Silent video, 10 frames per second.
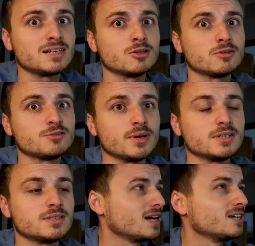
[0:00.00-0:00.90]
a lot of
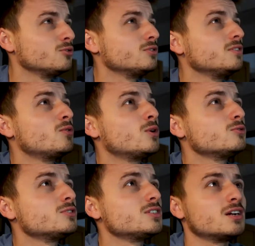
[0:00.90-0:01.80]
space. I don't even want
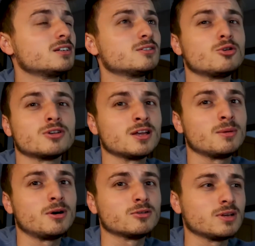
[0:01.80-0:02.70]
to start talking
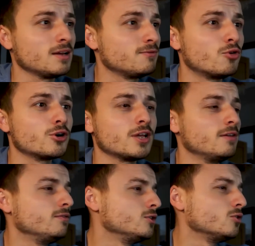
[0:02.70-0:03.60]
about like
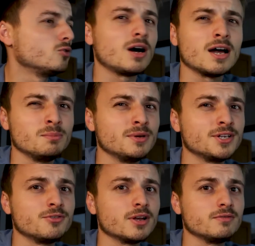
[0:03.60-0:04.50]
4K video, high
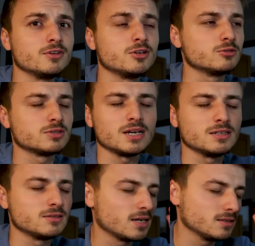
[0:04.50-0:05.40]
bitrate videos.
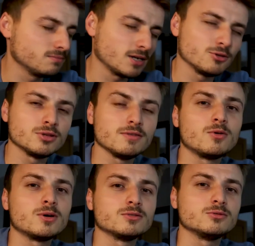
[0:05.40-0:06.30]
I don't even
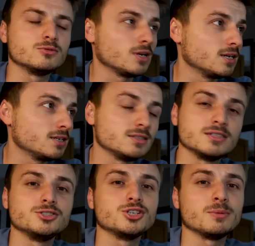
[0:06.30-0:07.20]
want to like
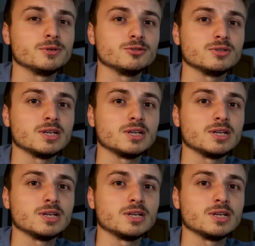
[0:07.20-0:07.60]
jump into